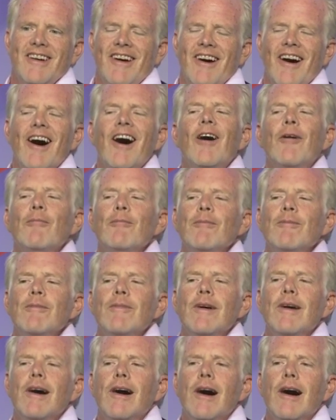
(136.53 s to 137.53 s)

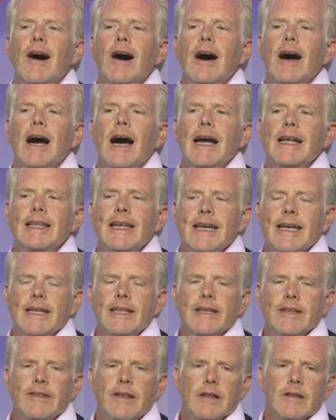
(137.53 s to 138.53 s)
I
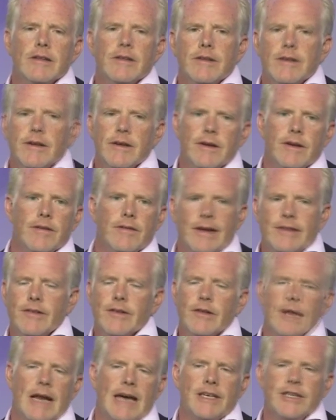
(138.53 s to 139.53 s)
think that the events
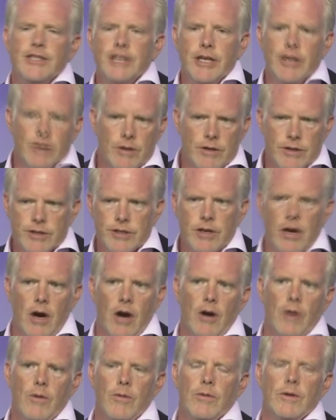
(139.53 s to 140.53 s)
of the last year or
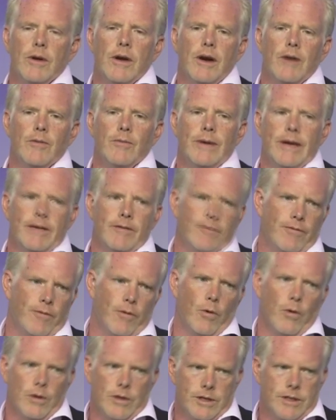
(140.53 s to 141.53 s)
so
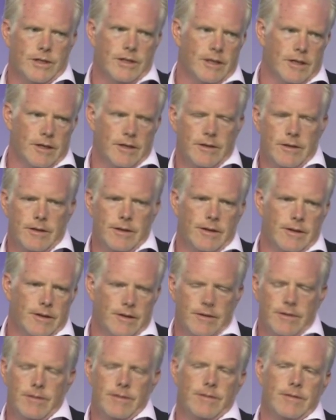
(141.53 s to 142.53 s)
reinforce the
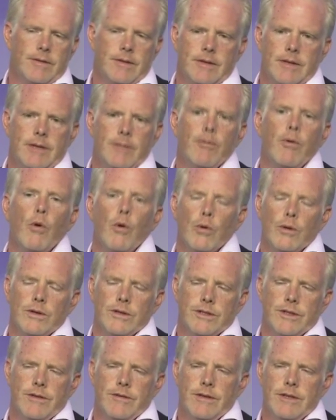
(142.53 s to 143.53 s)

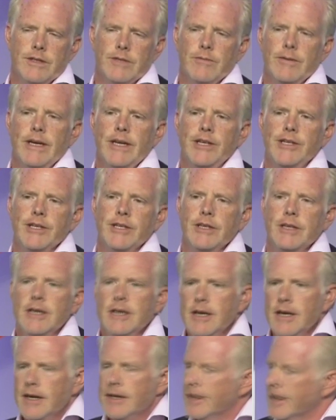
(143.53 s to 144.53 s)
importance of this region.
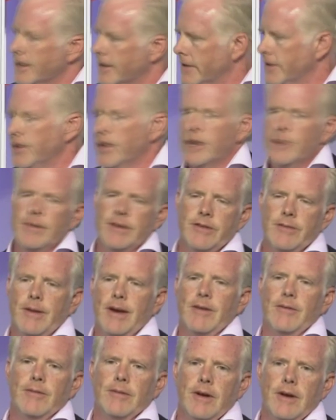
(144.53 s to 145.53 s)
I think the gentleman to
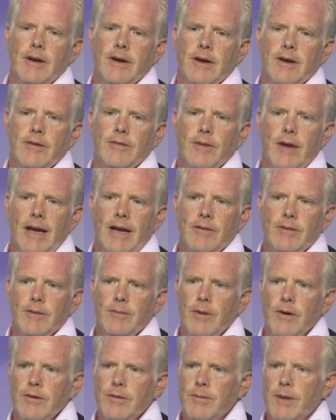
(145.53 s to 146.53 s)
my right would
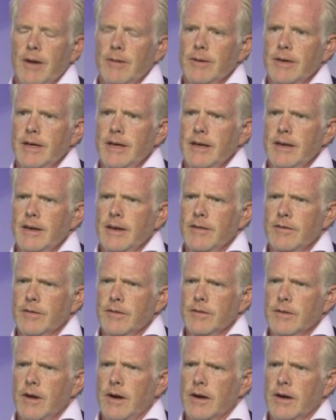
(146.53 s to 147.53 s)
both probably have
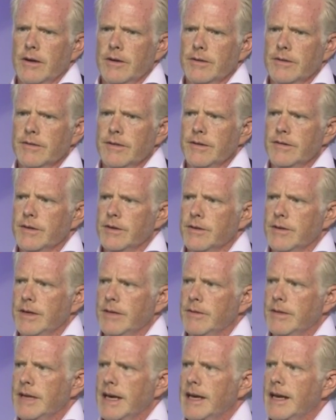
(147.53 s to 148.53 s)
long since
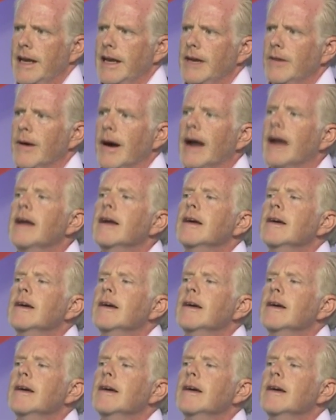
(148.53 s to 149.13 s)
agreed with that anyway.